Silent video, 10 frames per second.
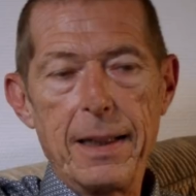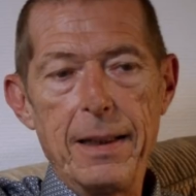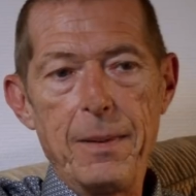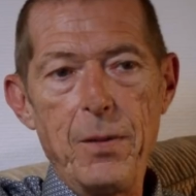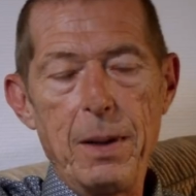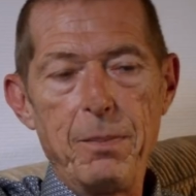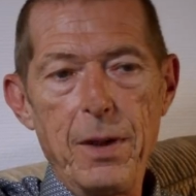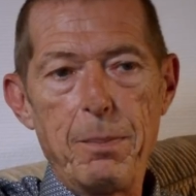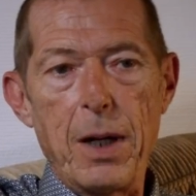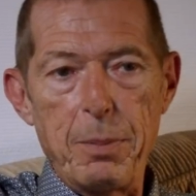
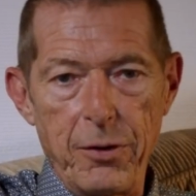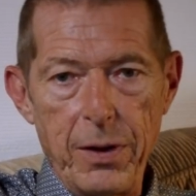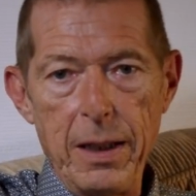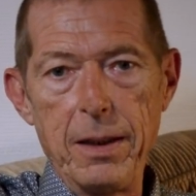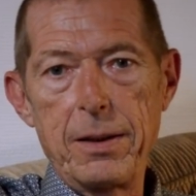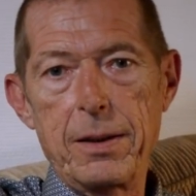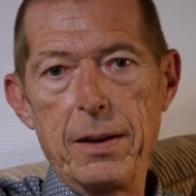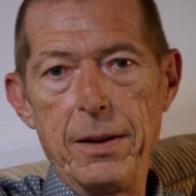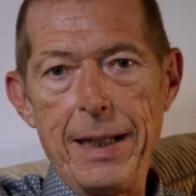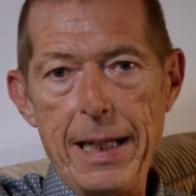the poppy fields,
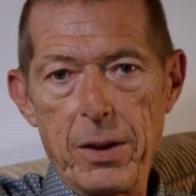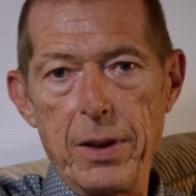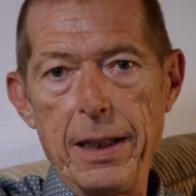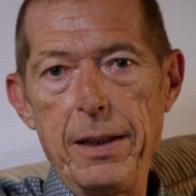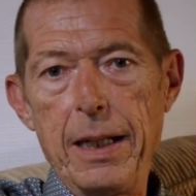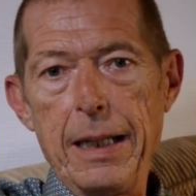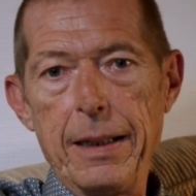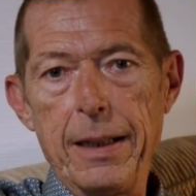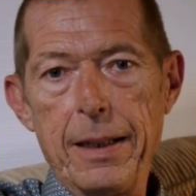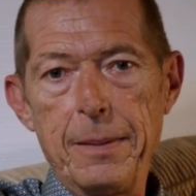the heroin
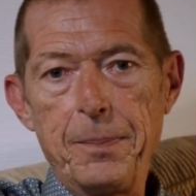in